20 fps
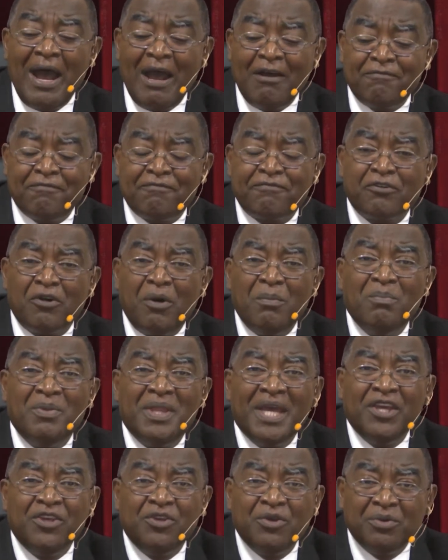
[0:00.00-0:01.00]
from
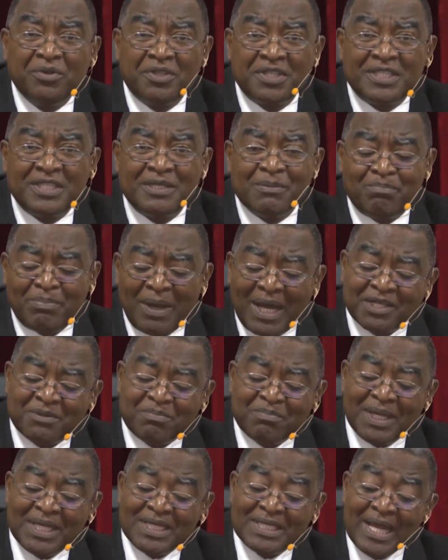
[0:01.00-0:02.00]
the youth
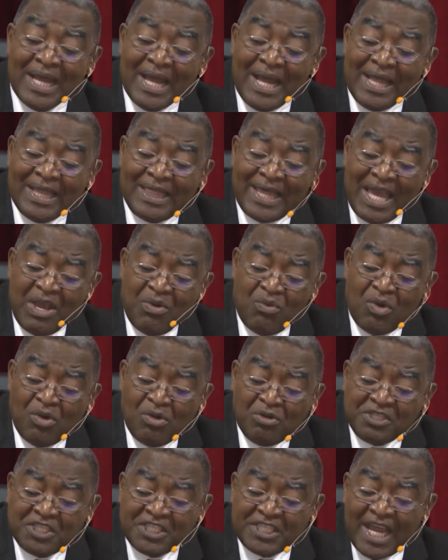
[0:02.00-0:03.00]
department. They
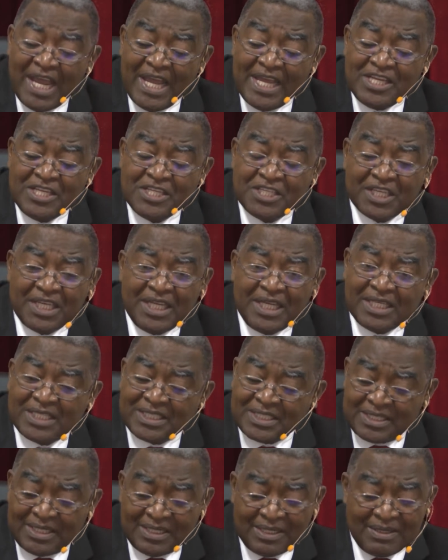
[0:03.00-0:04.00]
will change
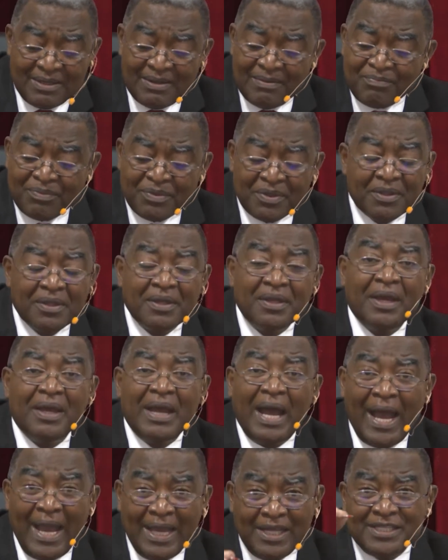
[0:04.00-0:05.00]
it.
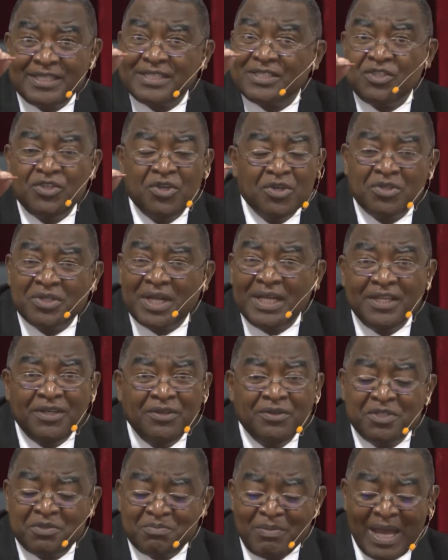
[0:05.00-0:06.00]
I usually
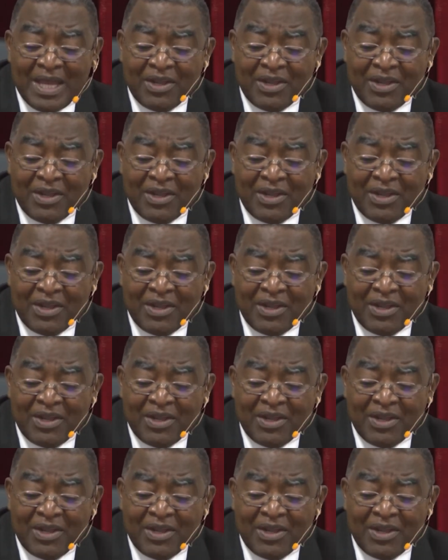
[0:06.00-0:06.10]
use my